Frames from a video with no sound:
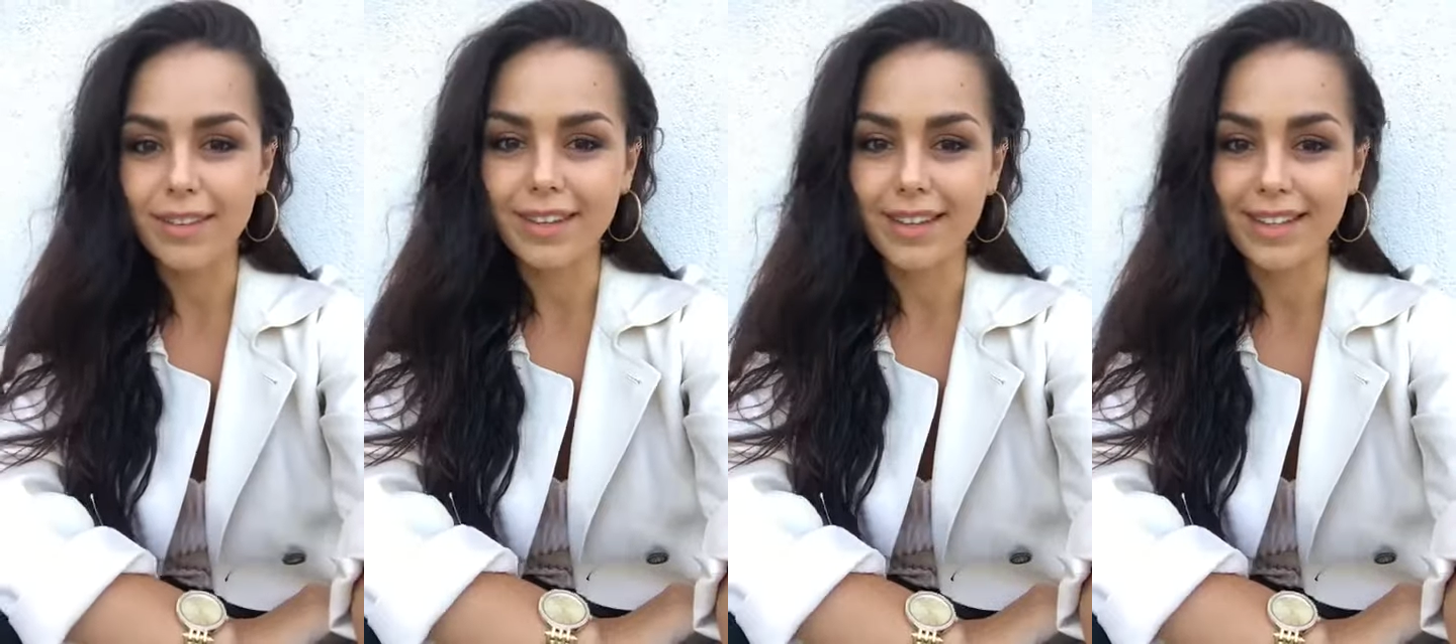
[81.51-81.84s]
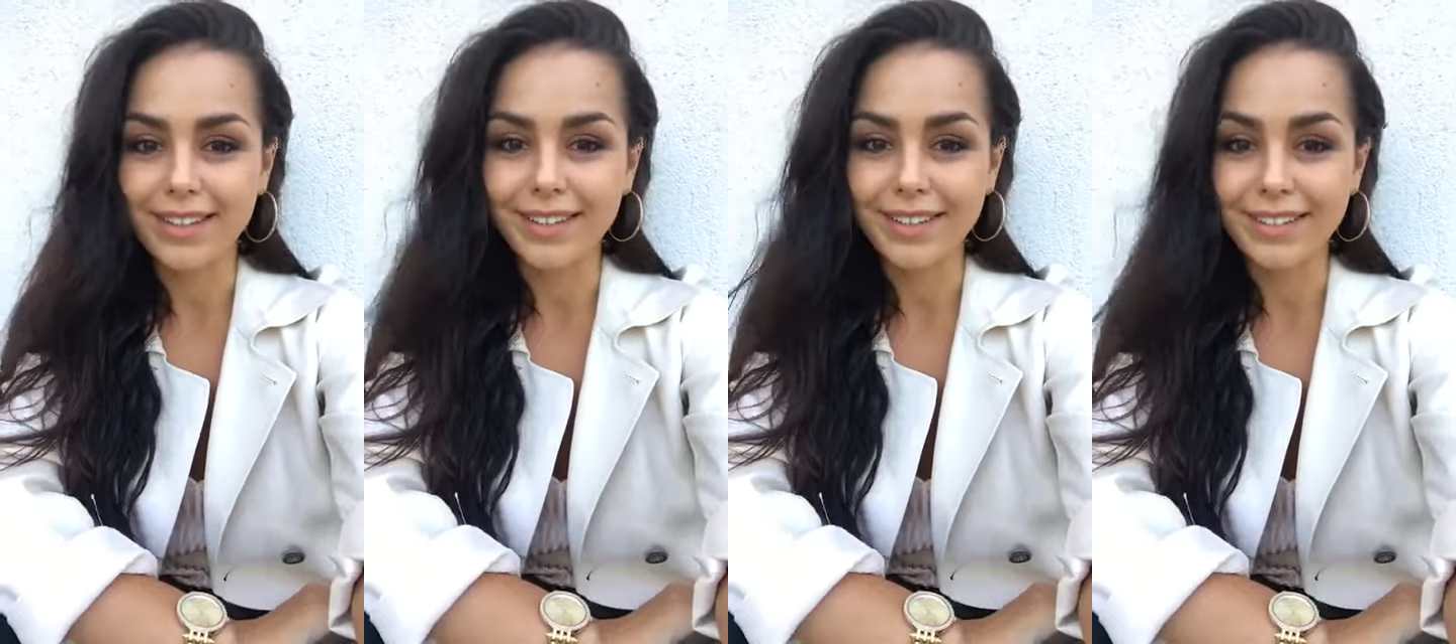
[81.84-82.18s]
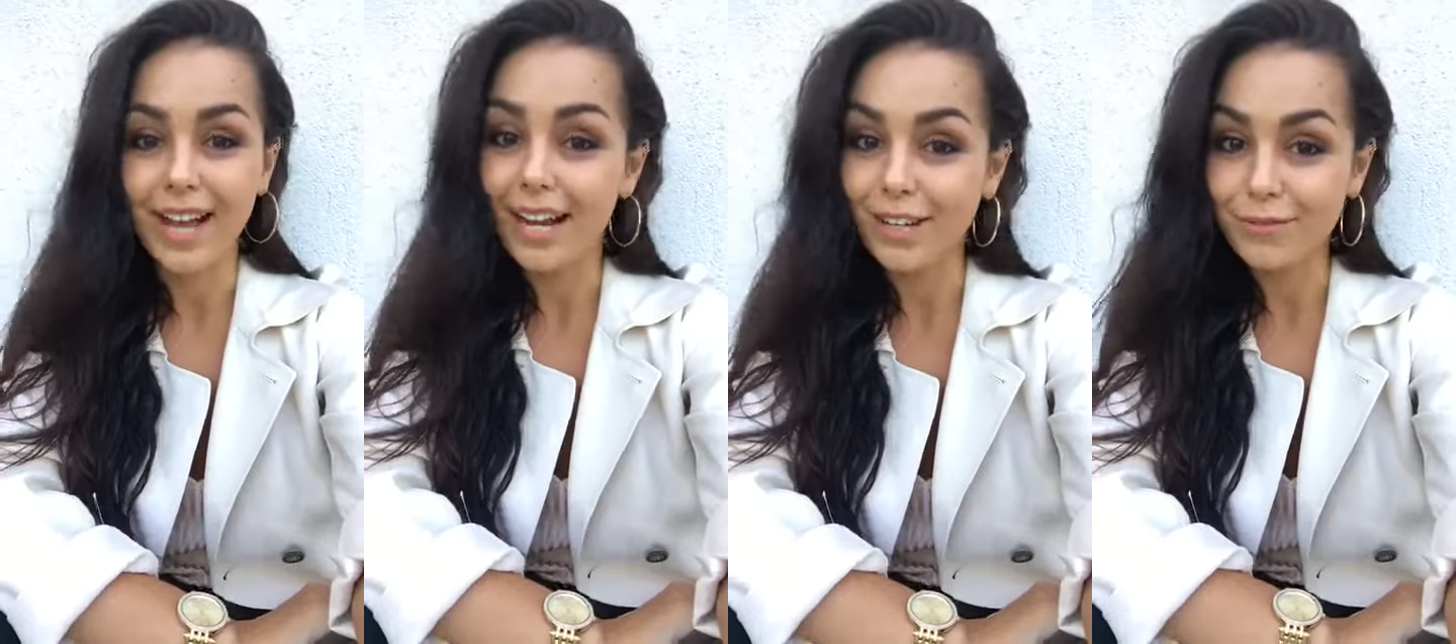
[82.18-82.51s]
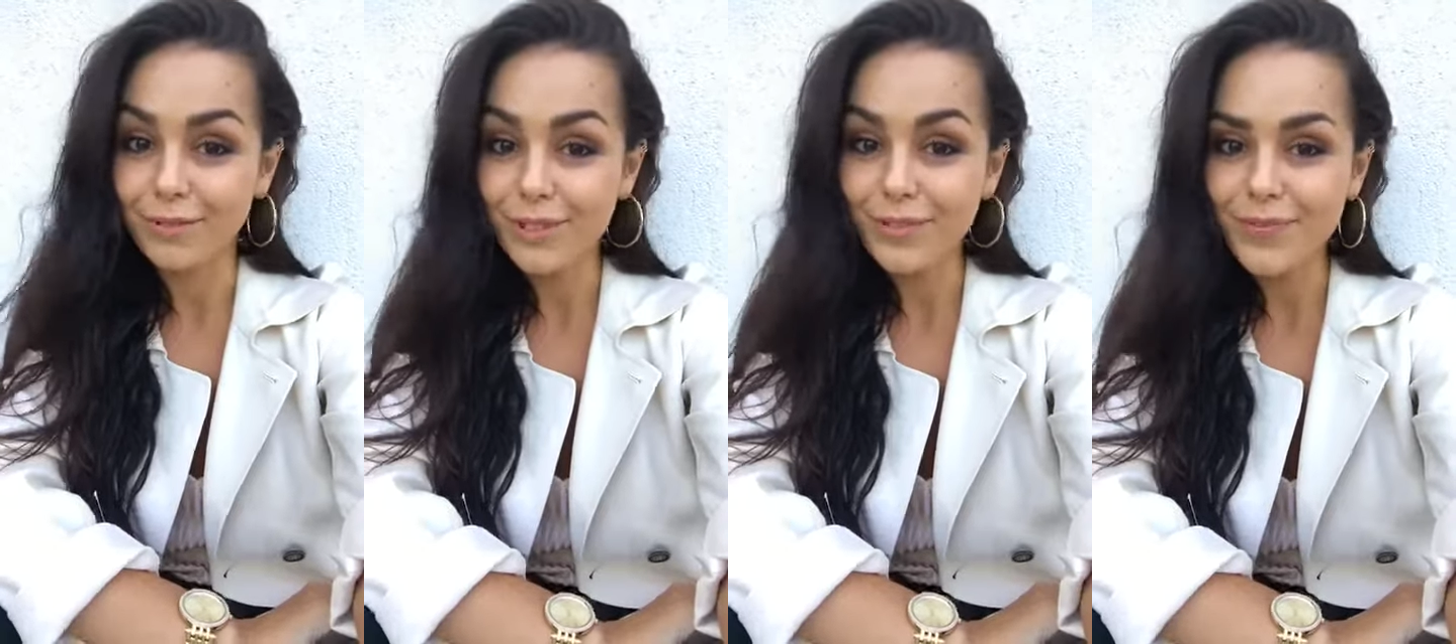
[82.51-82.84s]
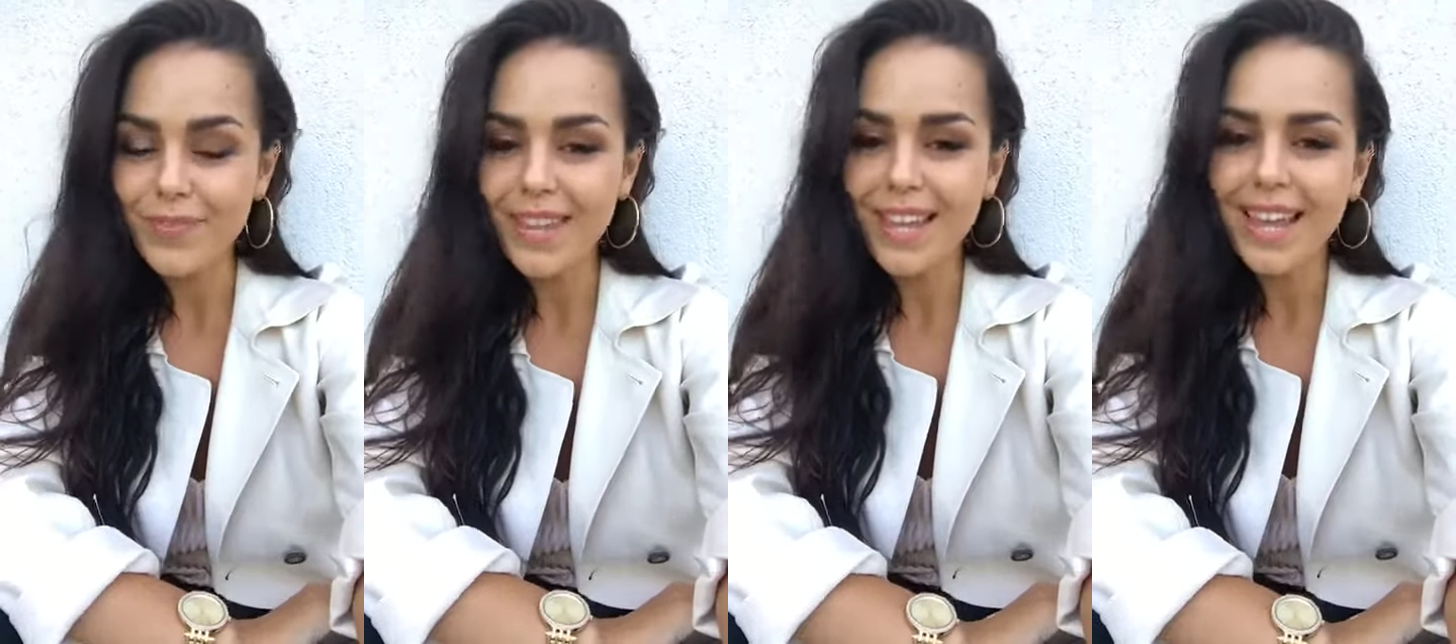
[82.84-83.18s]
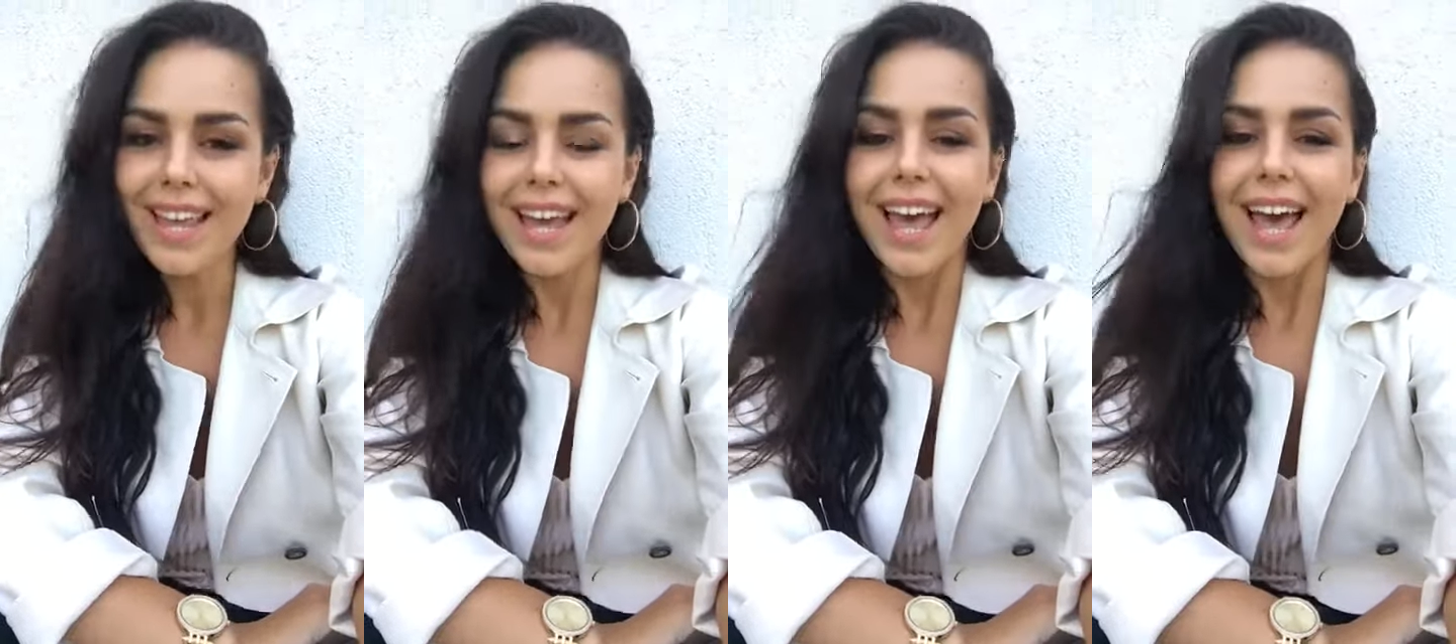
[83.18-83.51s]
in Hollywood,
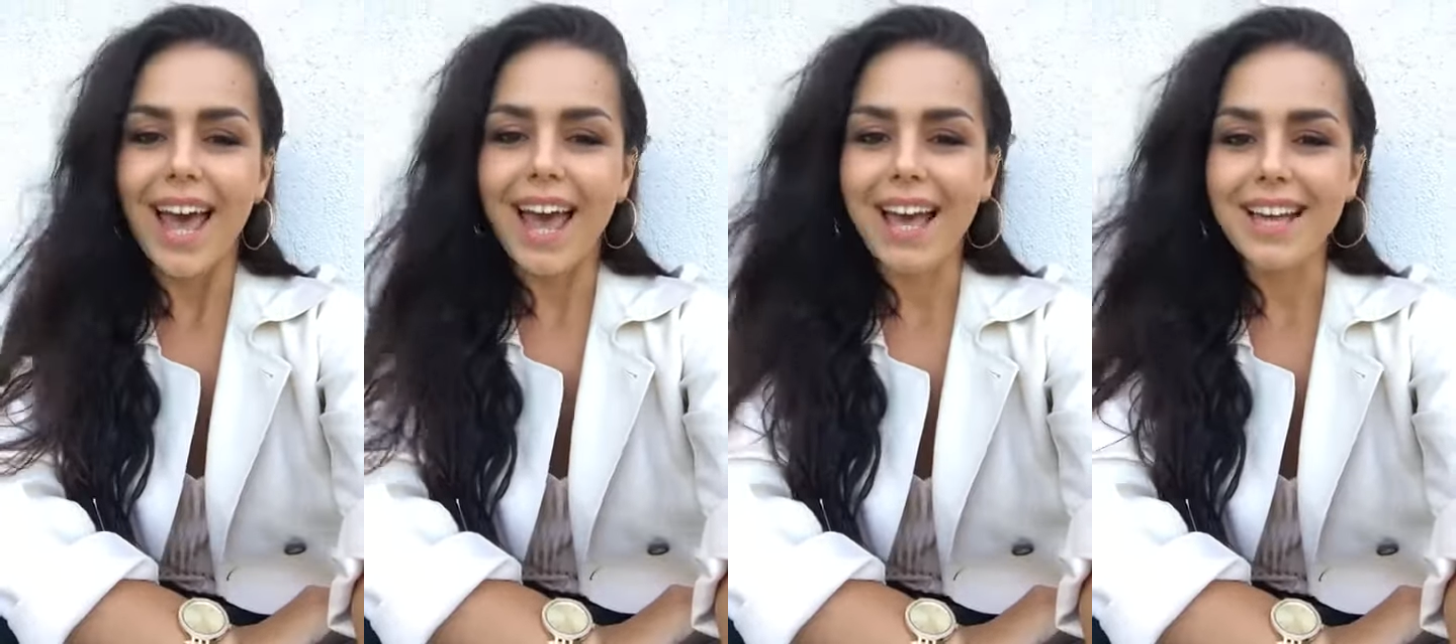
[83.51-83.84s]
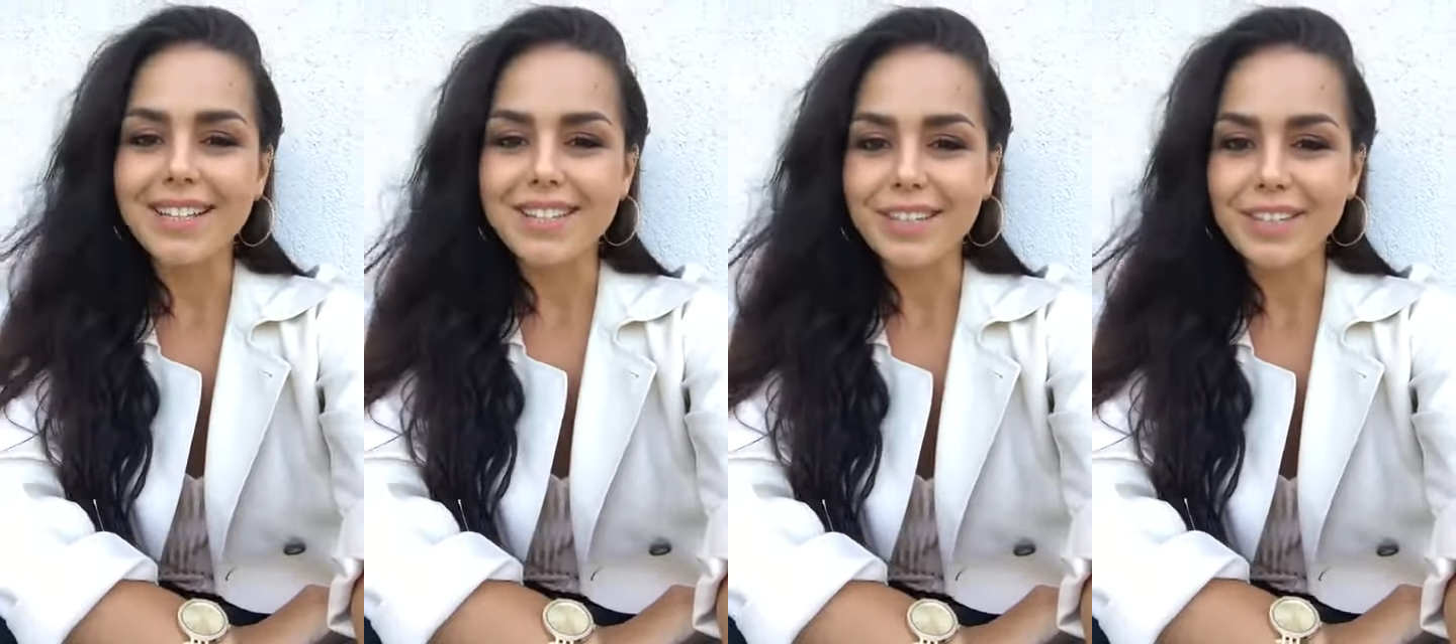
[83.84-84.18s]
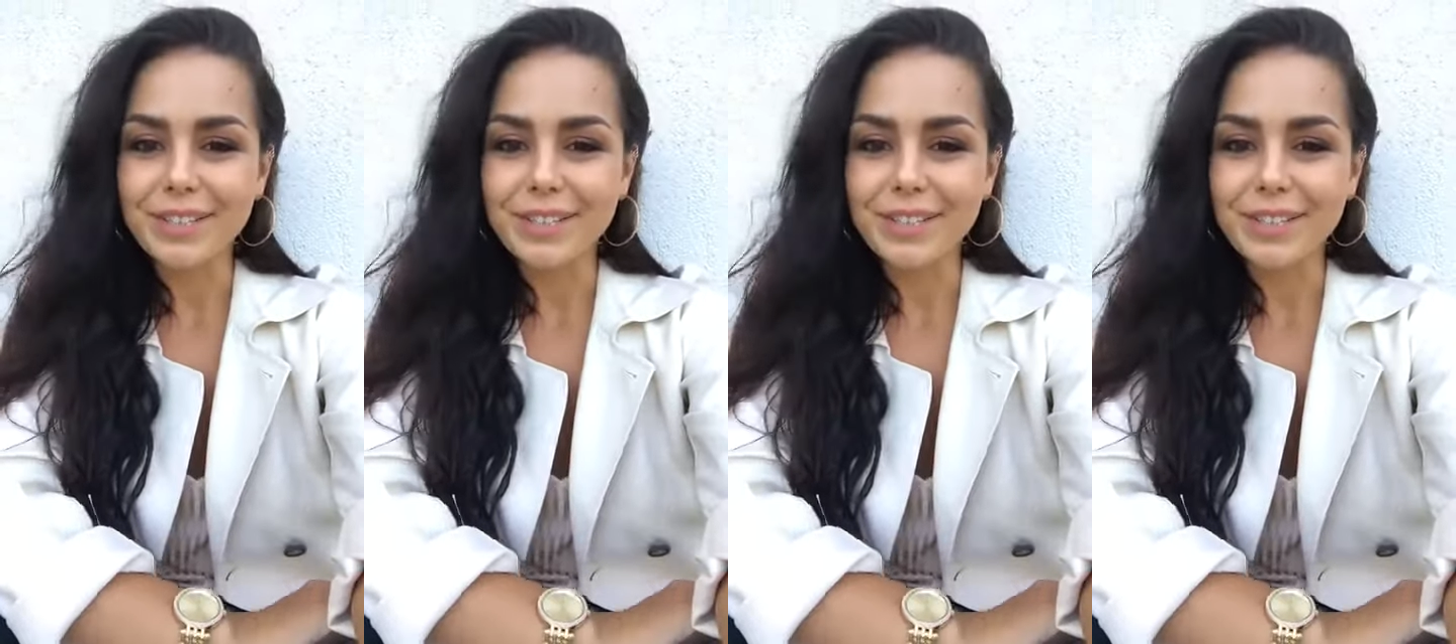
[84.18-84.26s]
and